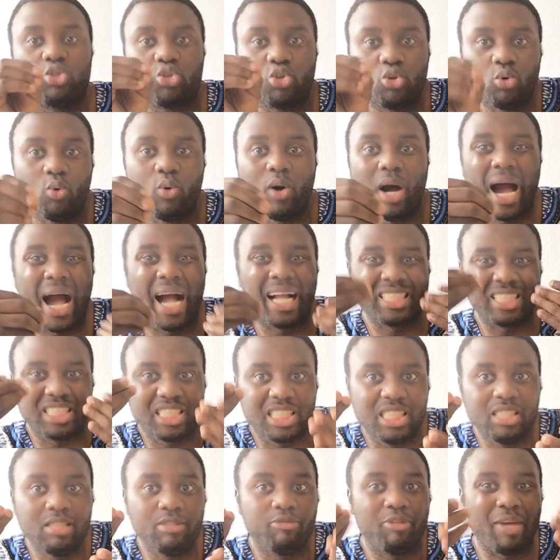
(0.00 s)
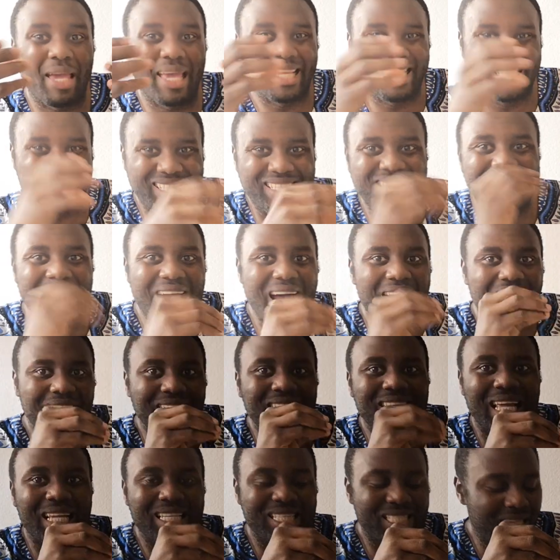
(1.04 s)
to achieve exactly
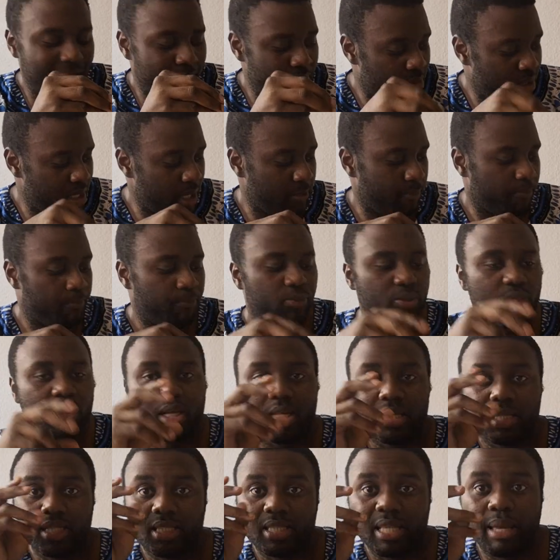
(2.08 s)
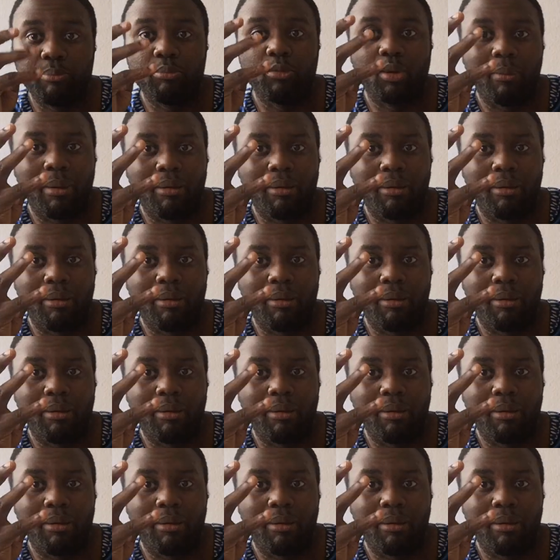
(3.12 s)
that same thing. Step